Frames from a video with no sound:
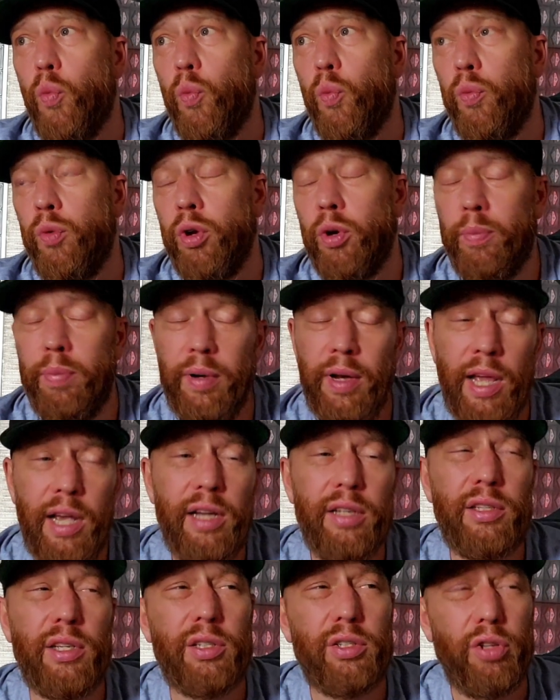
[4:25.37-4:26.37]
you know,
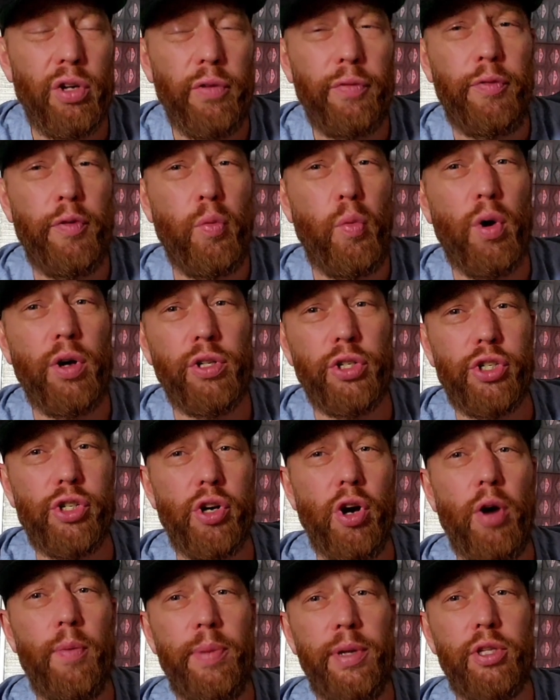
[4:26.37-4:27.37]
Berlanga does look for one
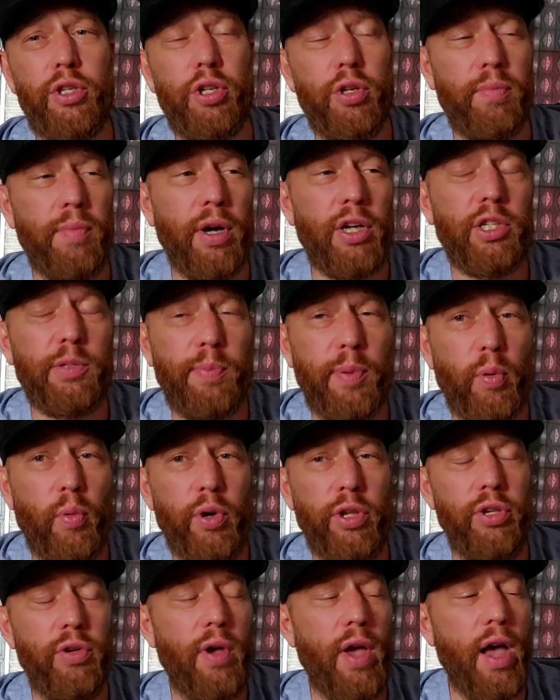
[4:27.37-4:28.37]
shot a bit too much. But
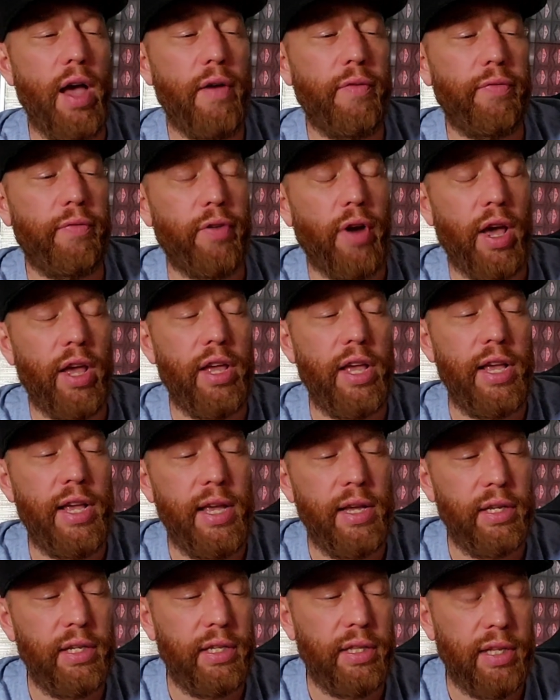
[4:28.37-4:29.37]
when you have like,
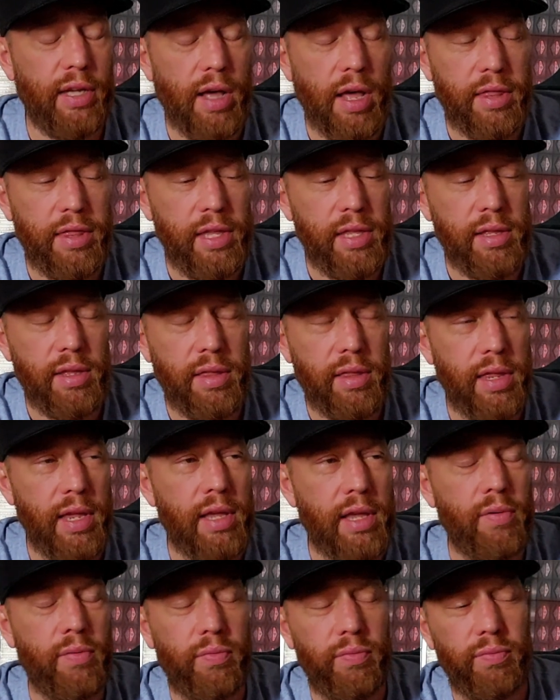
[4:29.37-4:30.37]
I think the
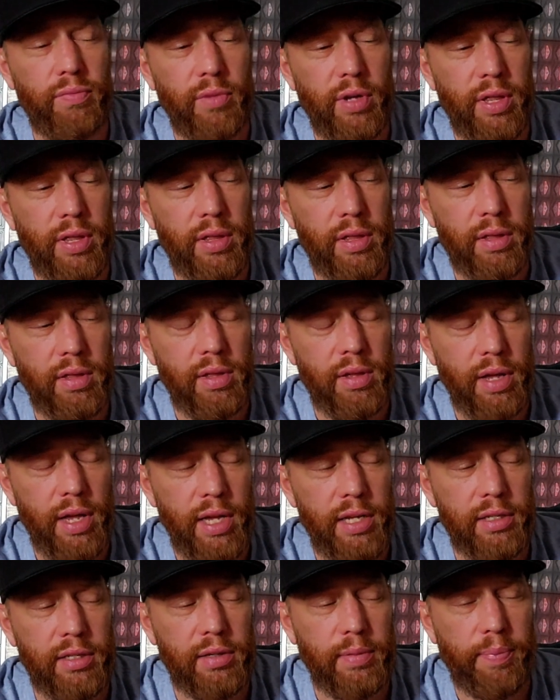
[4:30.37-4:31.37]
thing with
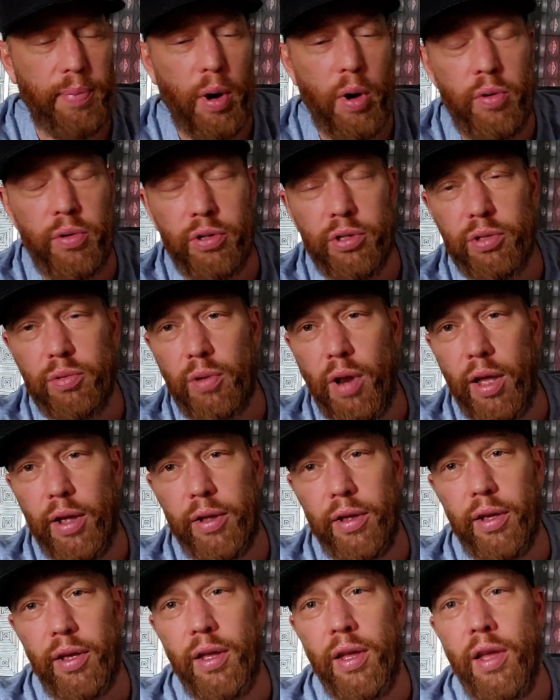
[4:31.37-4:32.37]
his opponents,
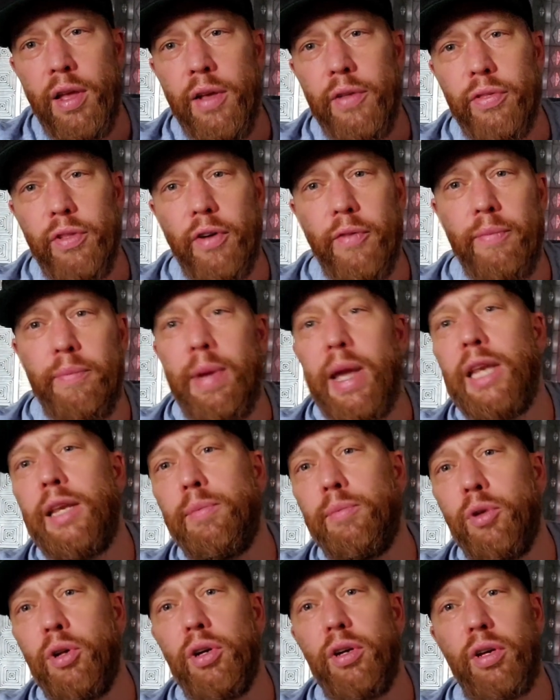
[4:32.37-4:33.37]
like that have made
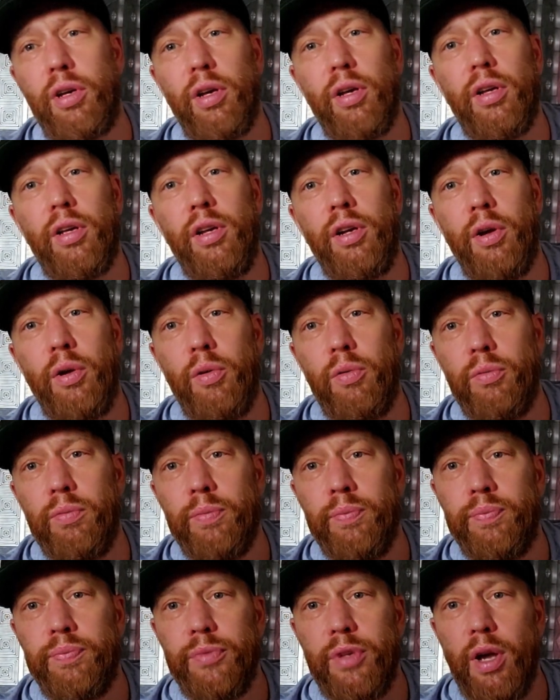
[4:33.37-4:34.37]
him look, you know,
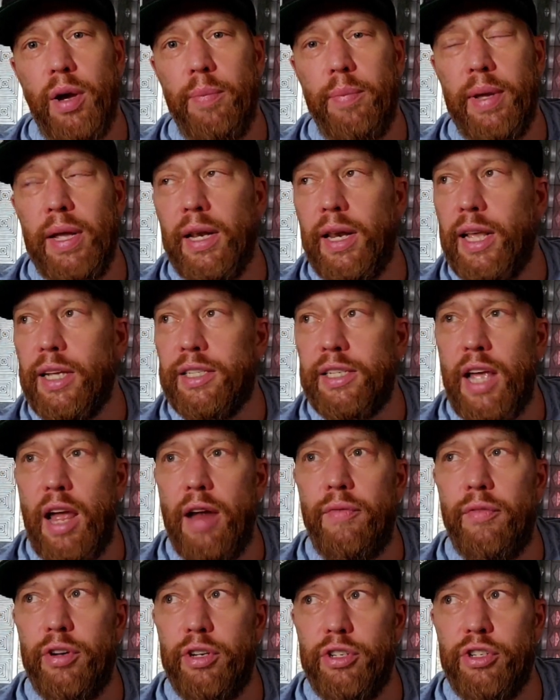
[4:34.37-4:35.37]
a bit less
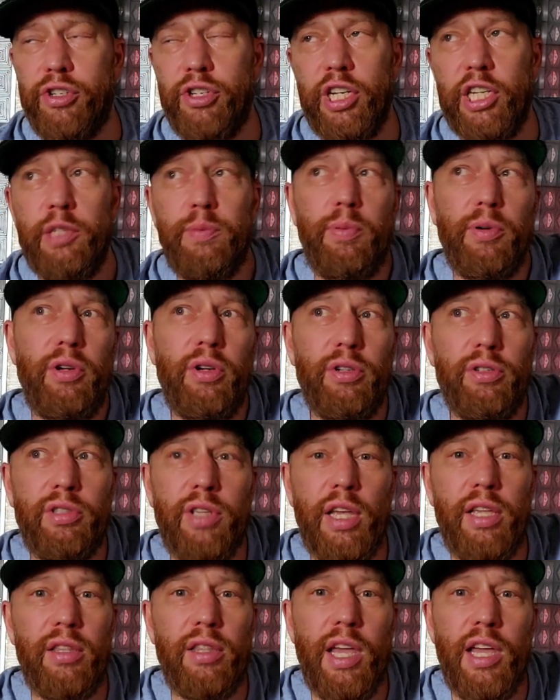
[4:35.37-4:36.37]
average, is because
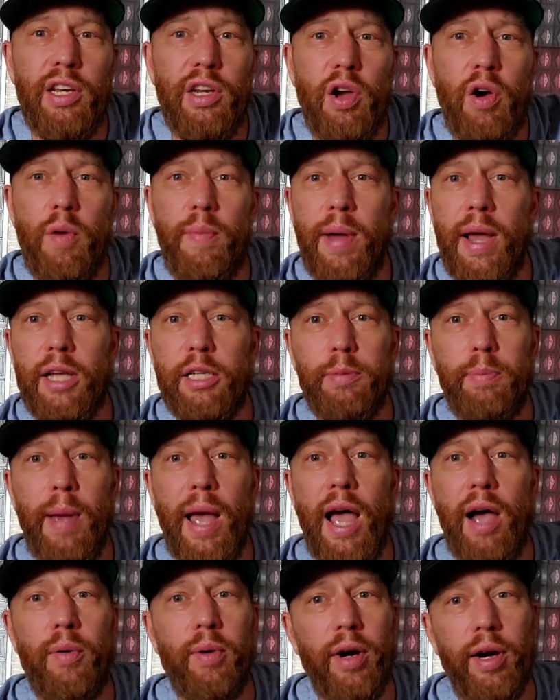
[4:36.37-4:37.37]
they know about his
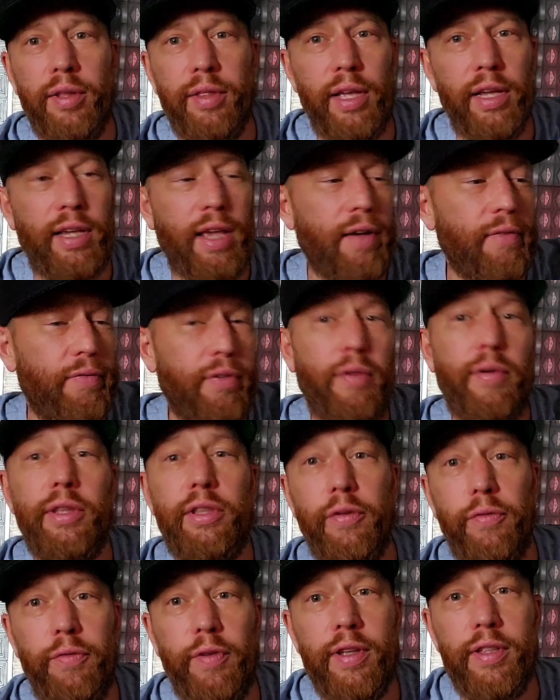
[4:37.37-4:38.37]
power and they get very
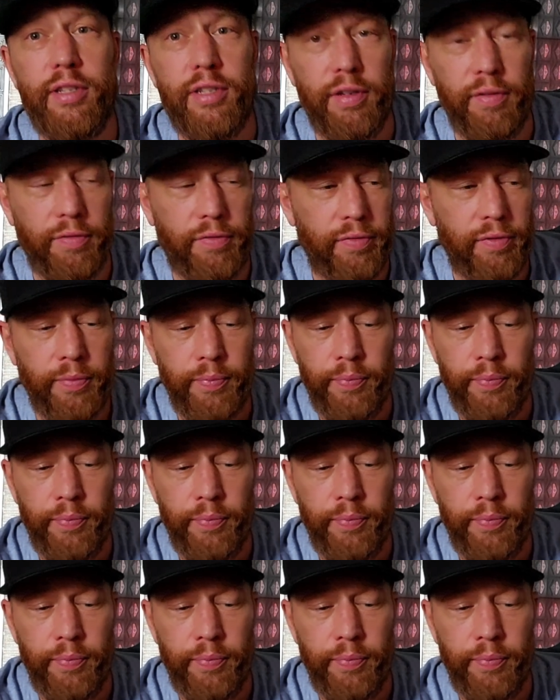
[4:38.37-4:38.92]
defensive.